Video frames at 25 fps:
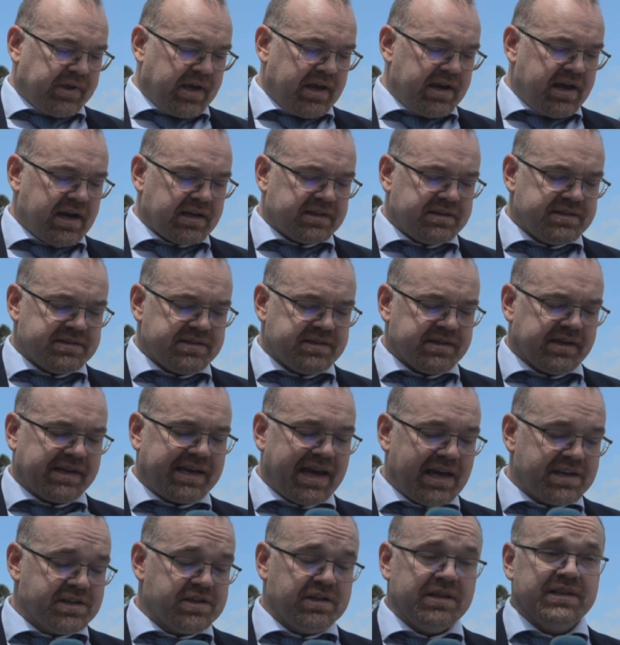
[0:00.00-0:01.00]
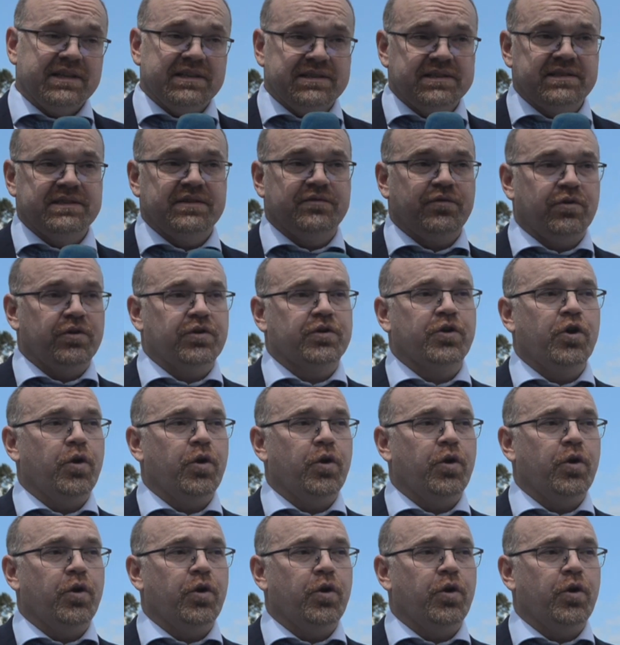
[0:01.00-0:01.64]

can act as a catalyst for